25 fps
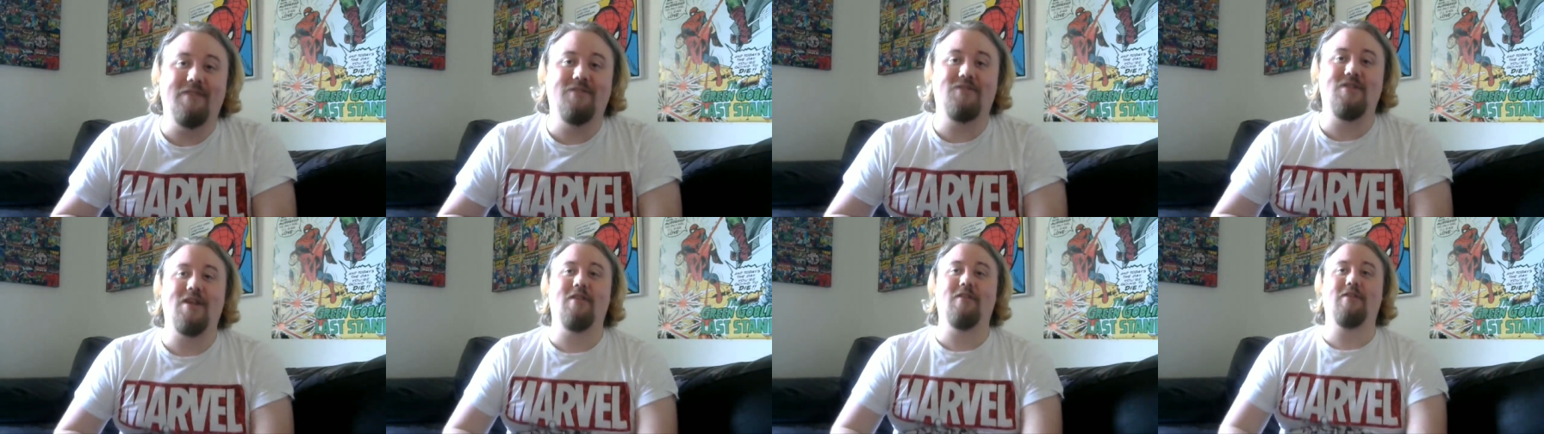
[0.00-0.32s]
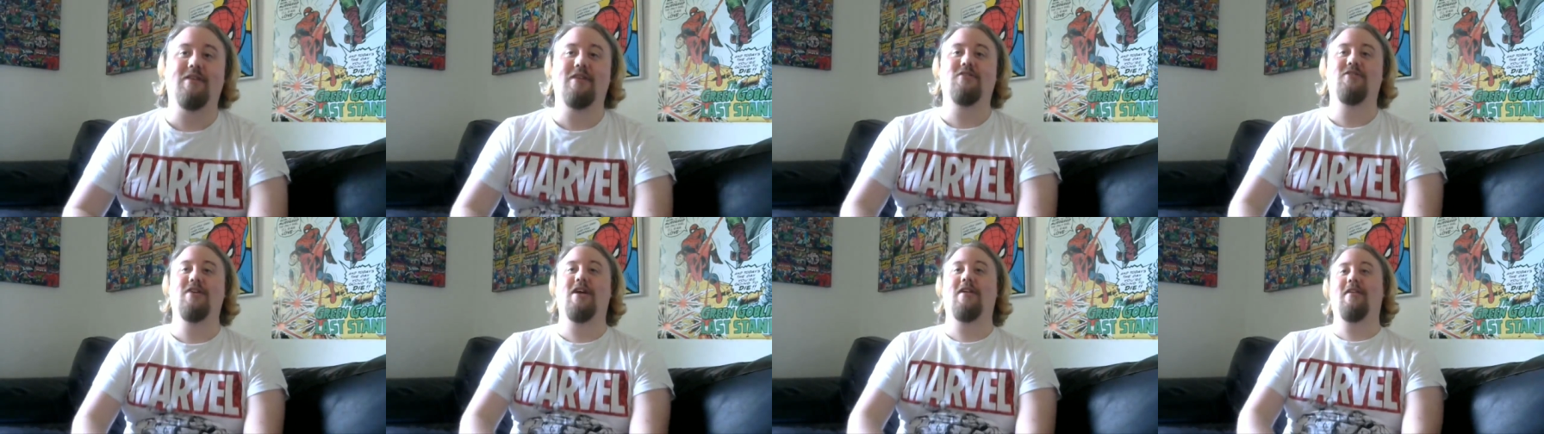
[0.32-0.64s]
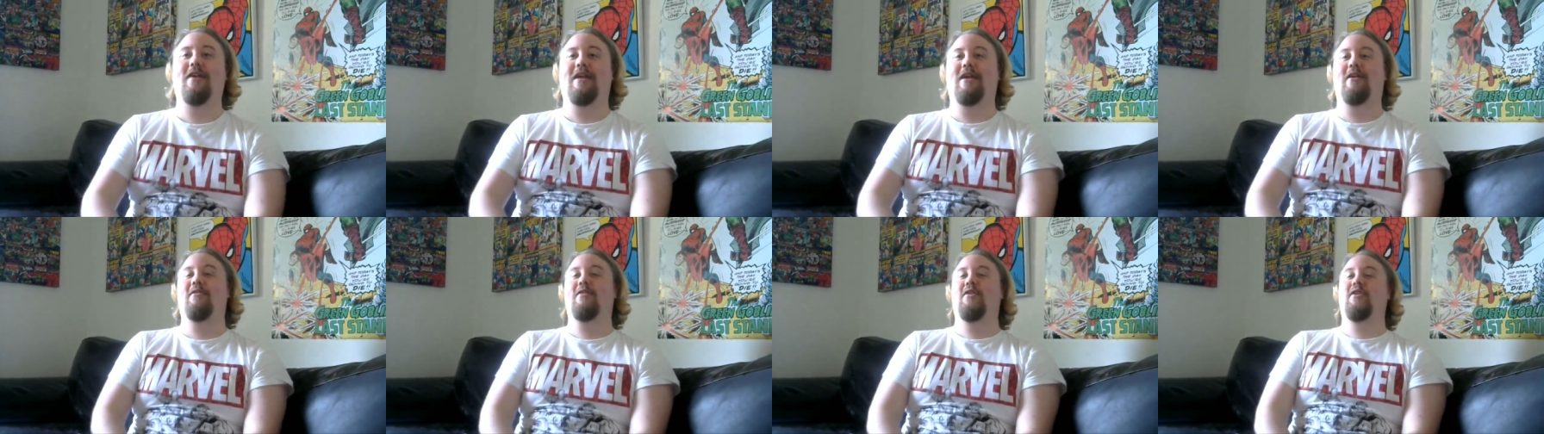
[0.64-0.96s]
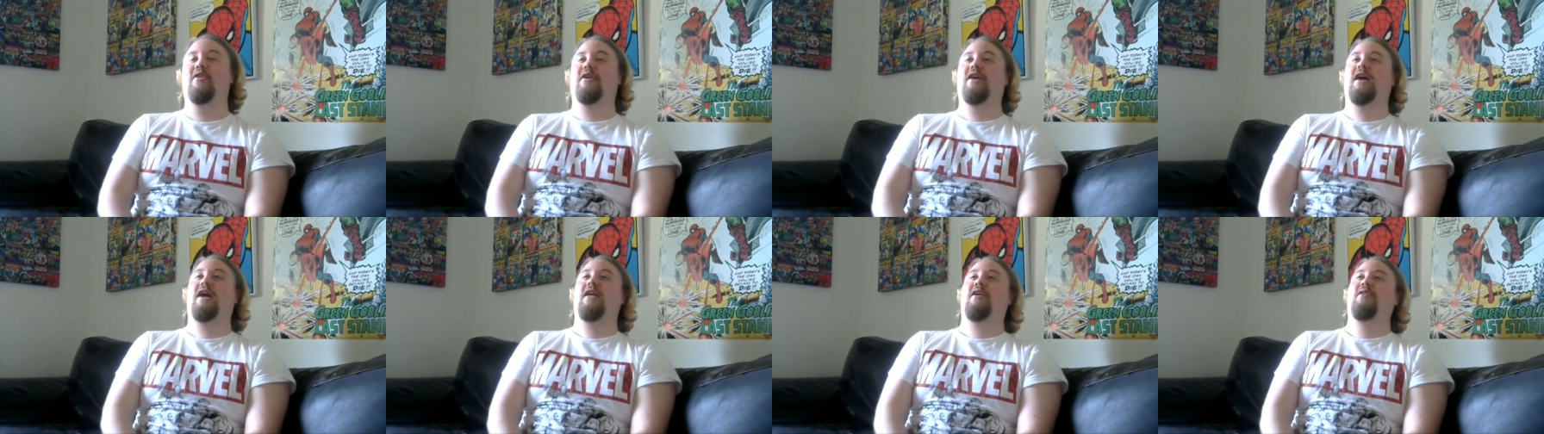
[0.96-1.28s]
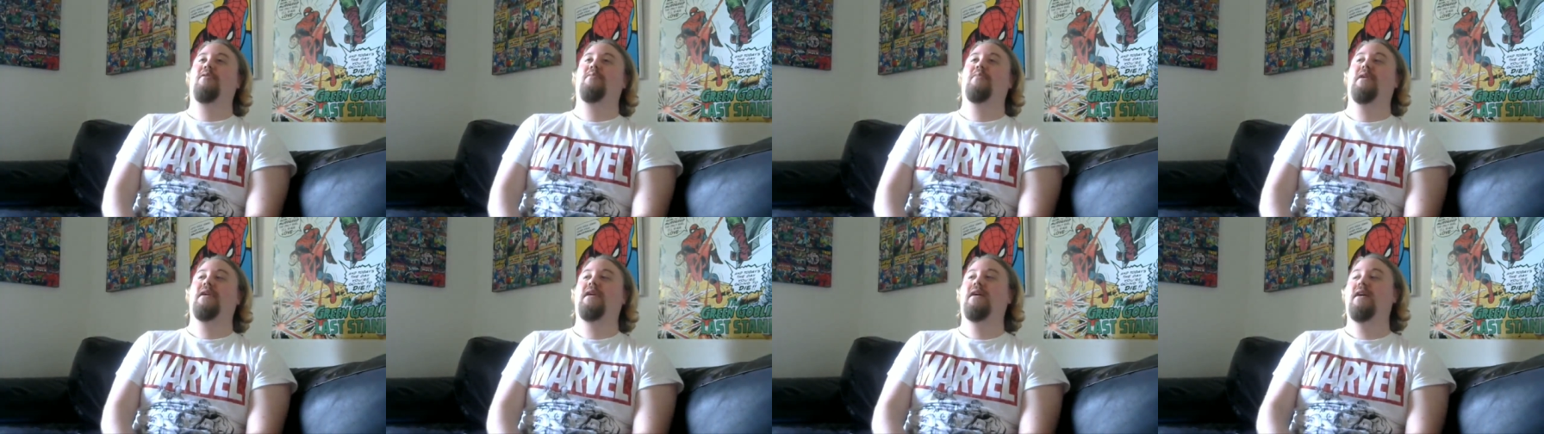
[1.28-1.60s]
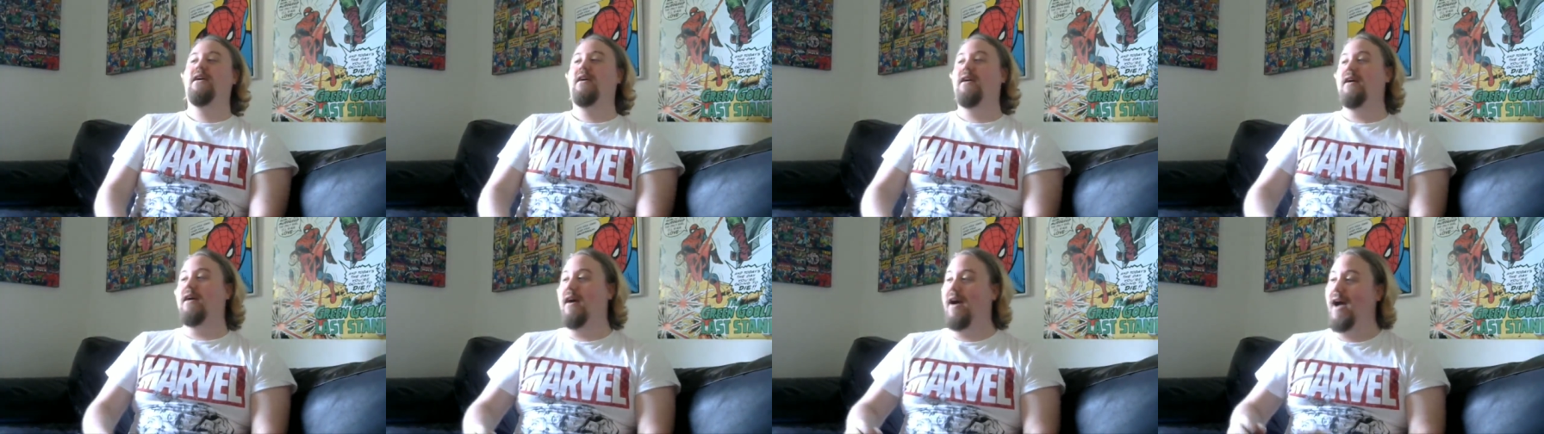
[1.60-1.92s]
Strategy couldn't
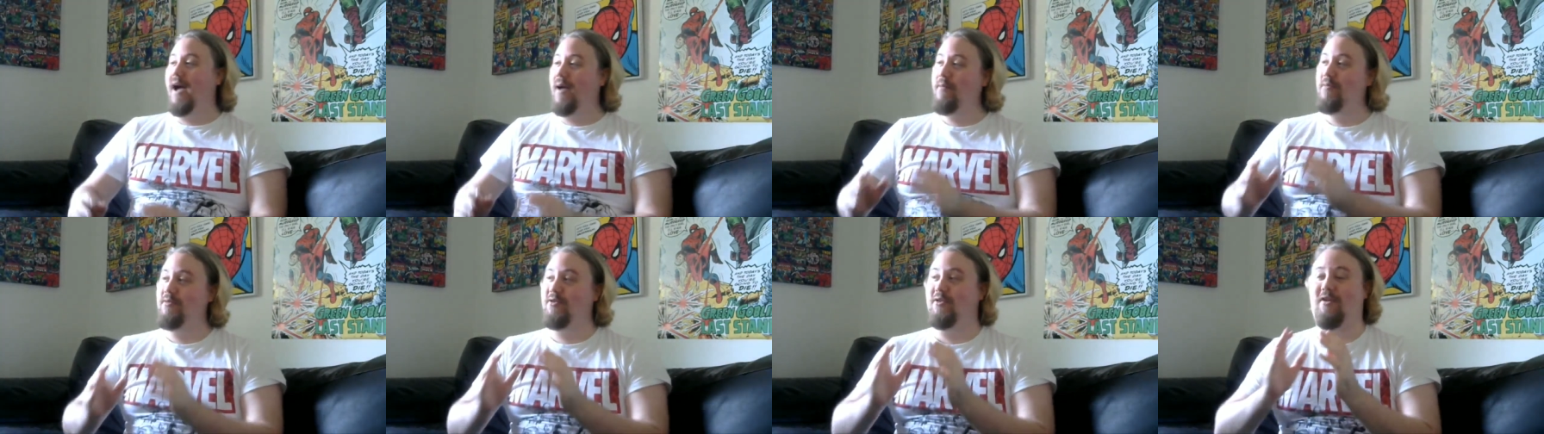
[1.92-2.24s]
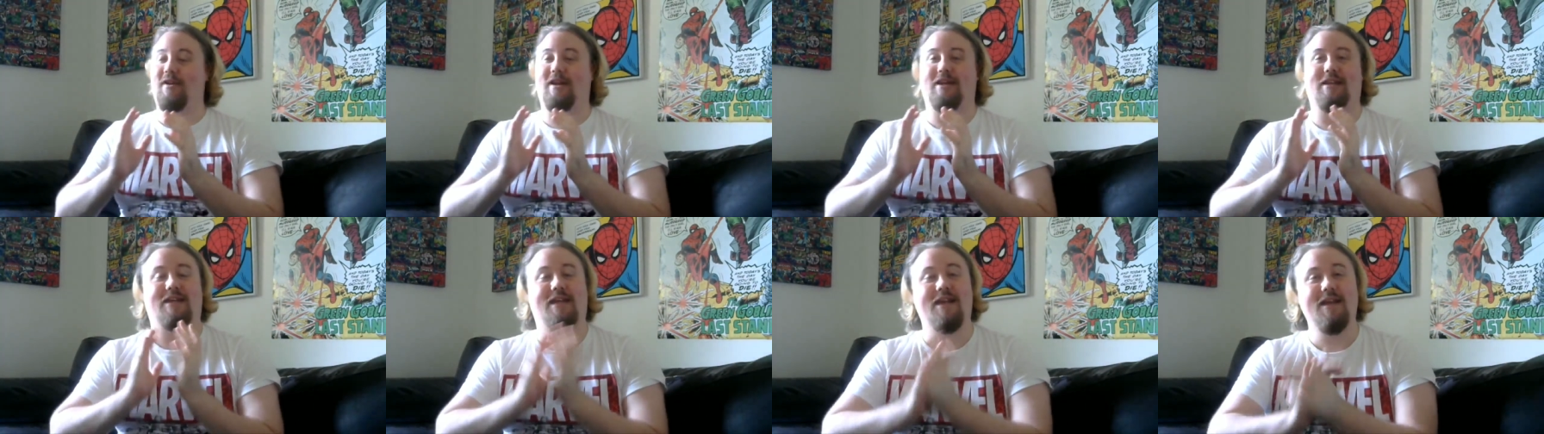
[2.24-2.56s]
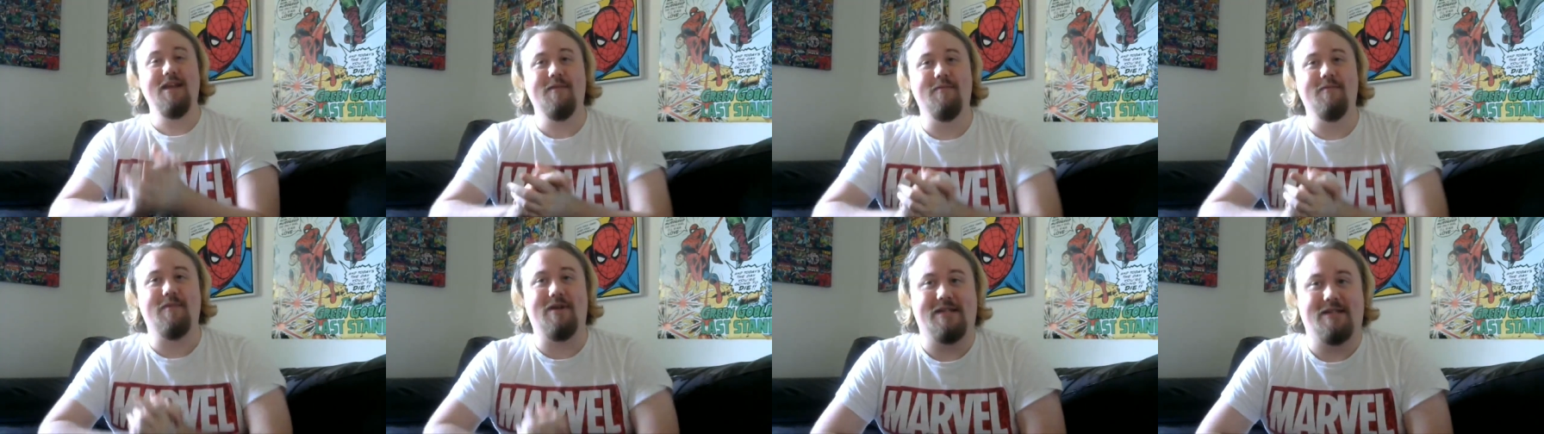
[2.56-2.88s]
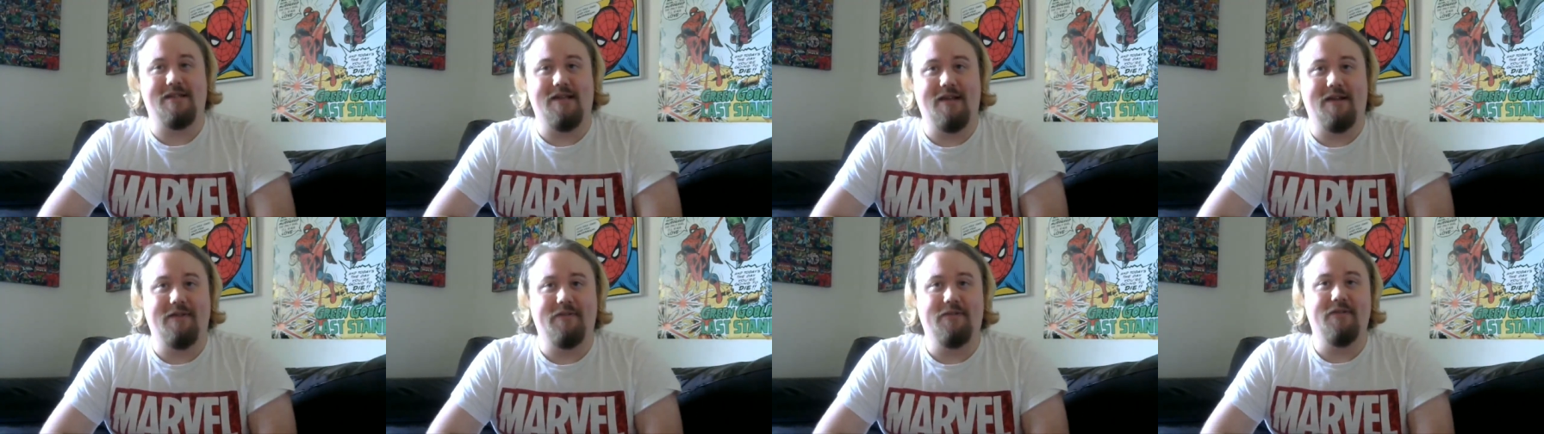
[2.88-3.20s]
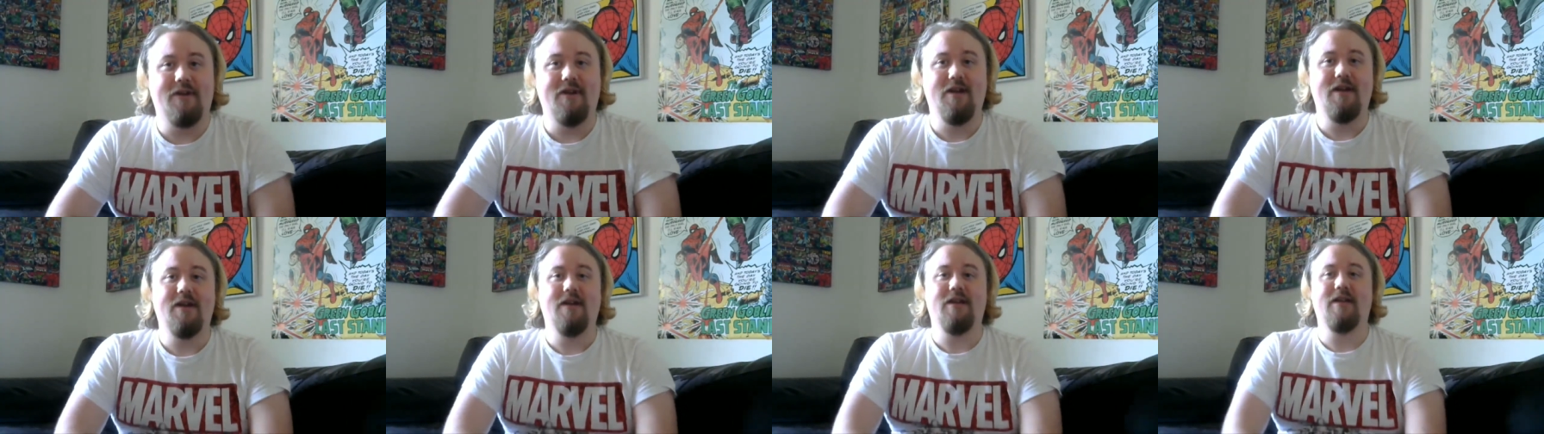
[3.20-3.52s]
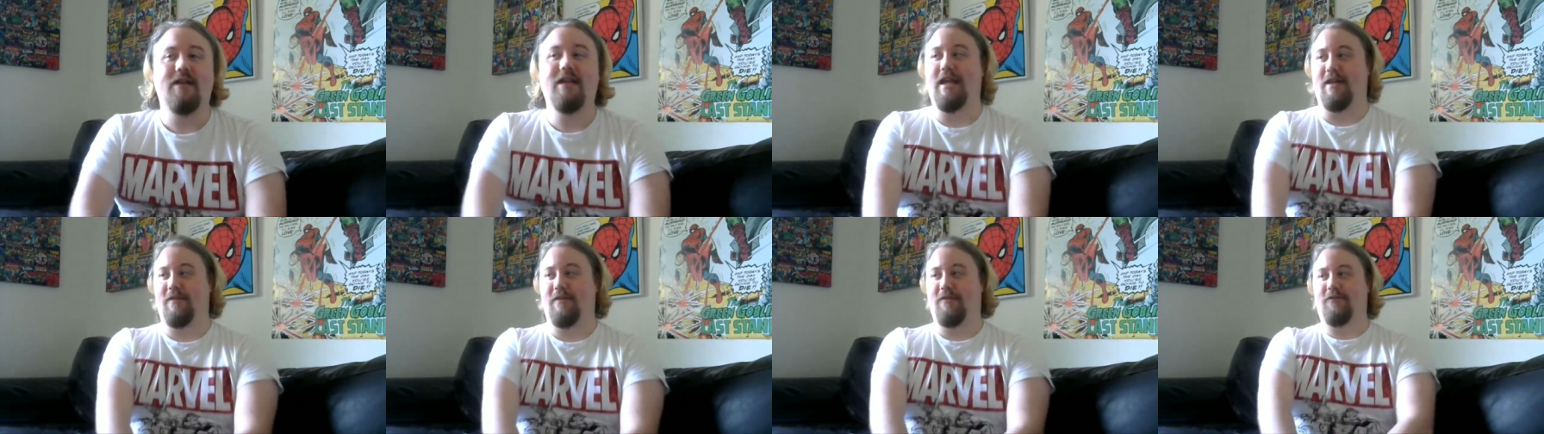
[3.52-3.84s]
be, I'm just gonna kill myself
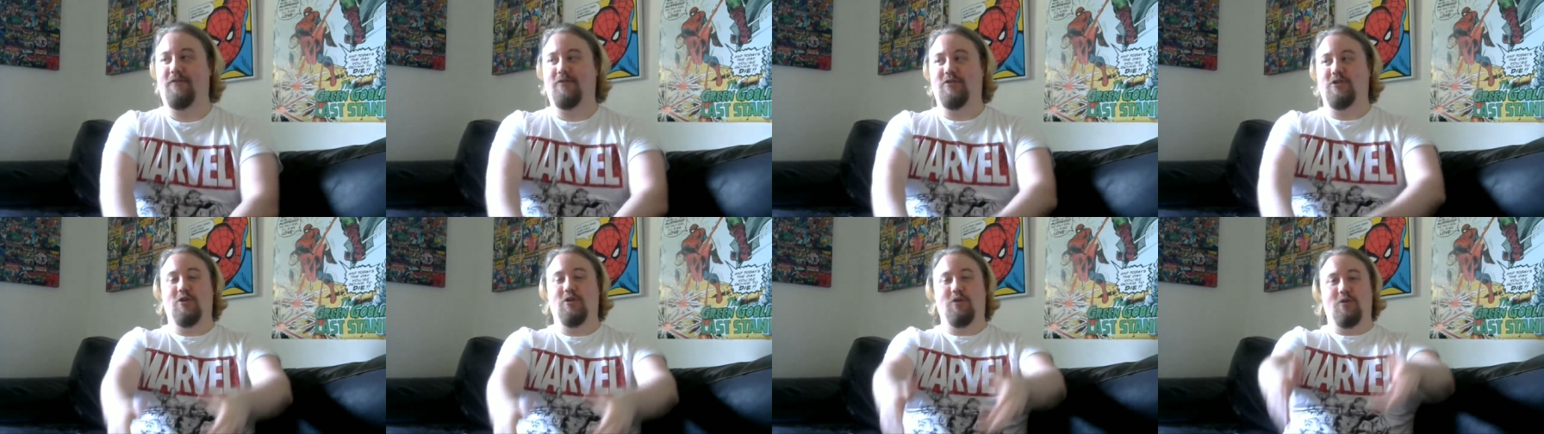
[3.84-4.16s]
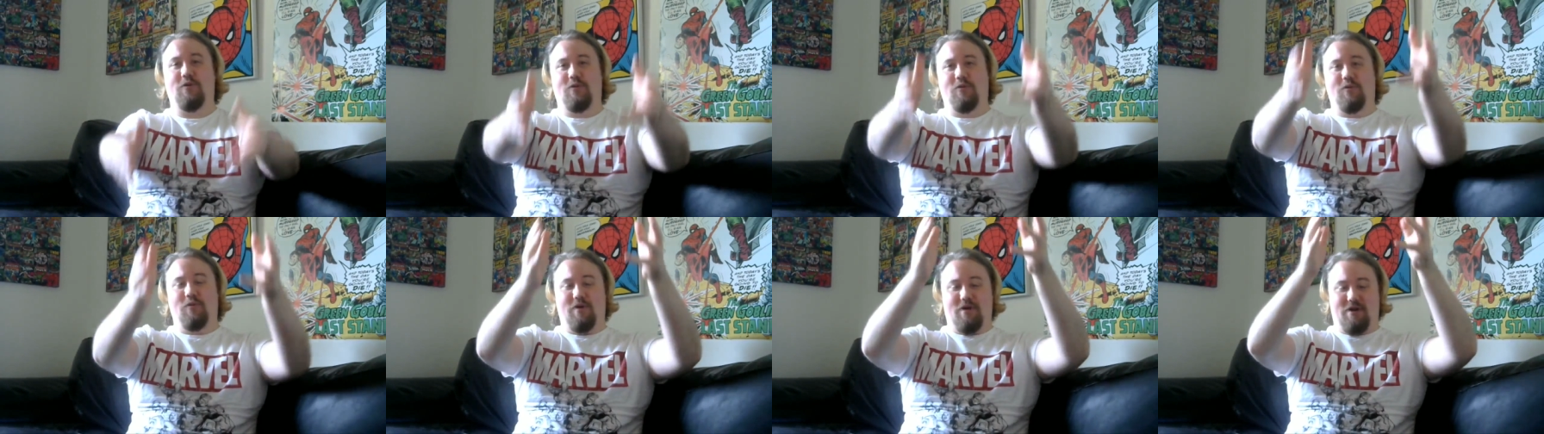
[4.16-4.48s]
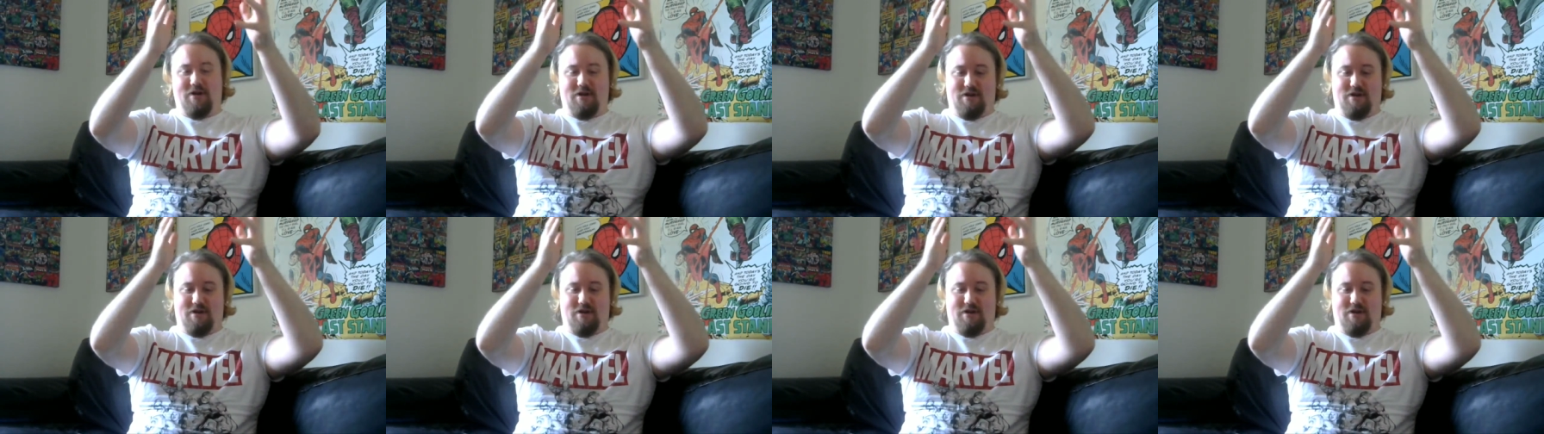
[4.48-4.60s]
if you